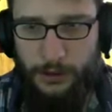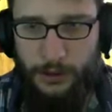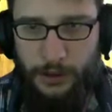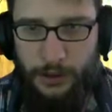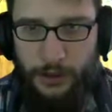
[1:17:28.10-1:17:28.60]

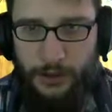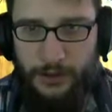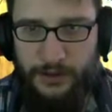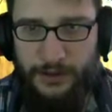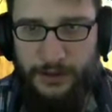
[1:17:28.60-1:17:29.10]
In
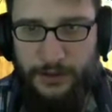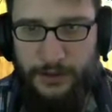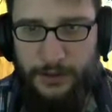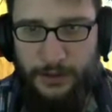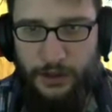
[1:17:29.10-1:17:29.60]
this
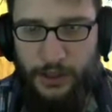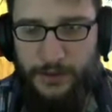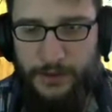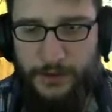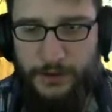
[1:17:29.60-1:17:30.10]

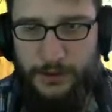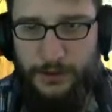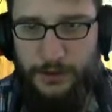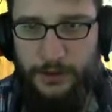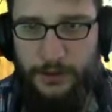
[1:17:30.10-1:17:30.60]
chest
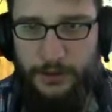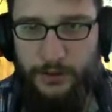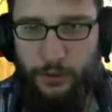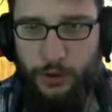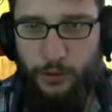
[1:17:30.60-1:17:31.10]
is
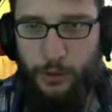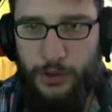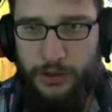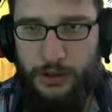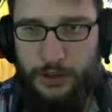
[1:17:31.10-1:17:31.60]
what we want.